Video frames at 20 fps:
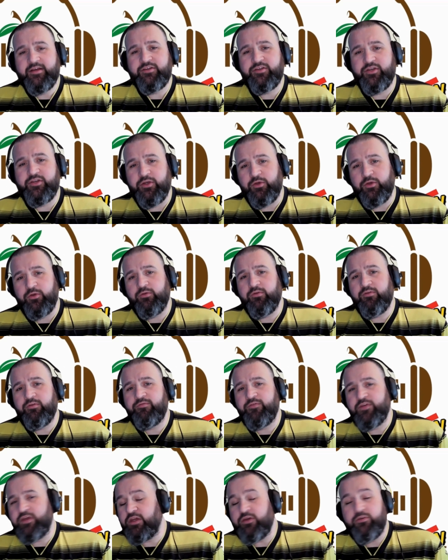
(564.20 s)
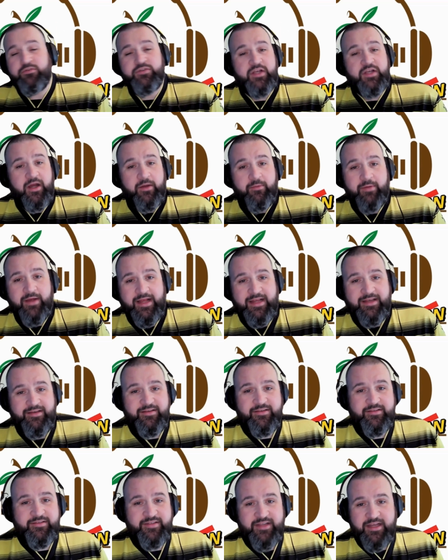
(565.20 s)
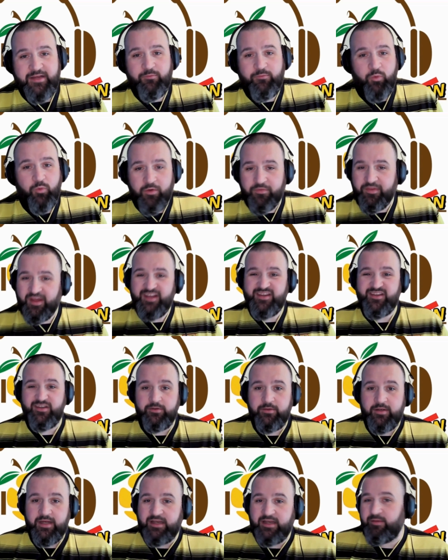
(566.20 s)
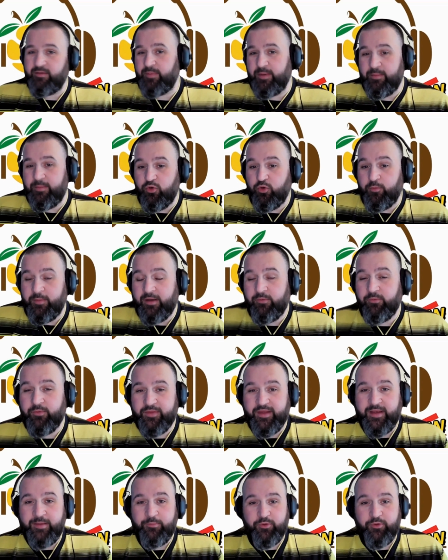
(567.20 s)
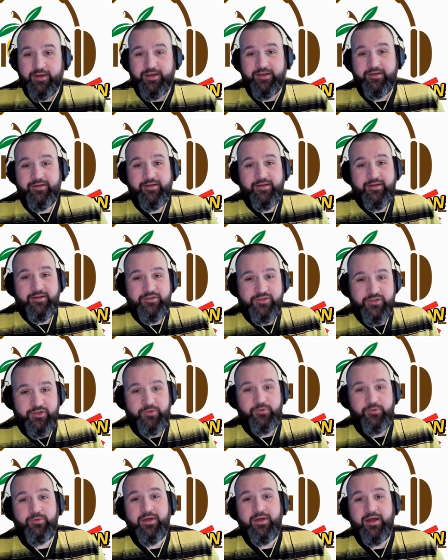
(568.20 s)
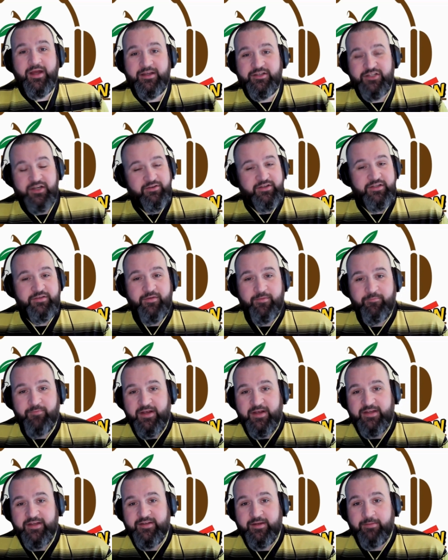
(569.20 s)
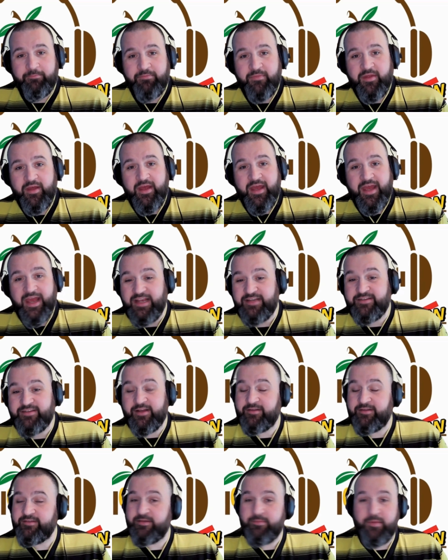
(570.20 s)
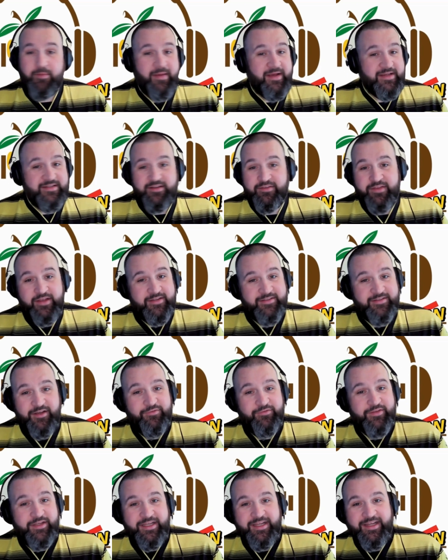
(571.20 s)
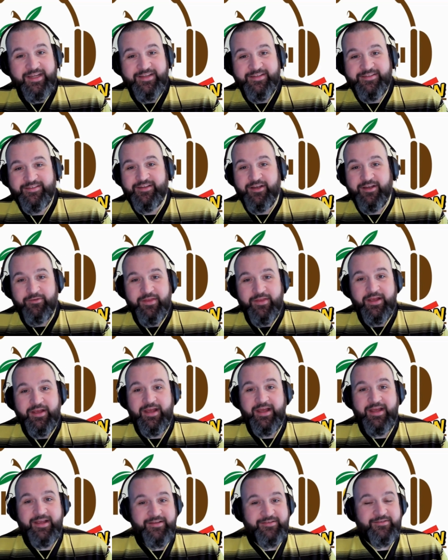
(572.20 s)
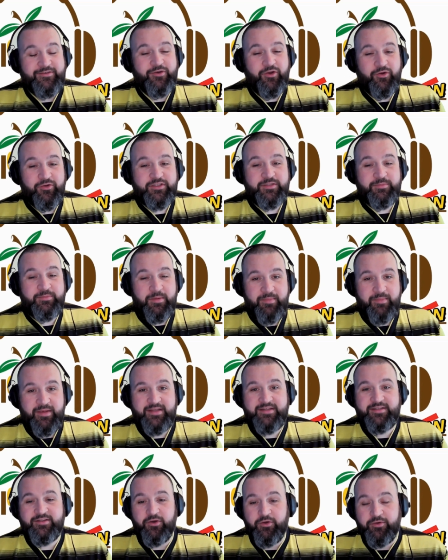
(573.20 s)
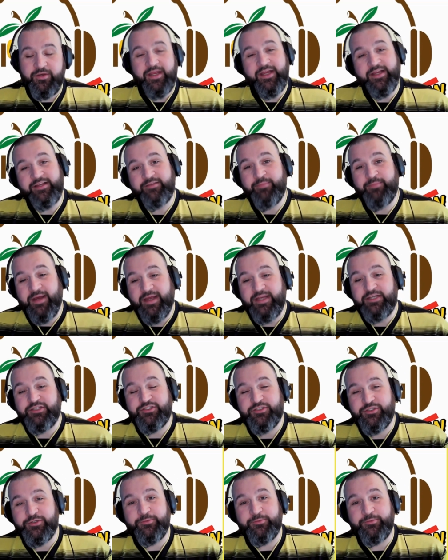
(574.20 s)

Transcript: to for you to go and see what they do and a bit more about what they bring to charity fundraiser. He's done some amazing things over the years, so that it is not to be missed on his page at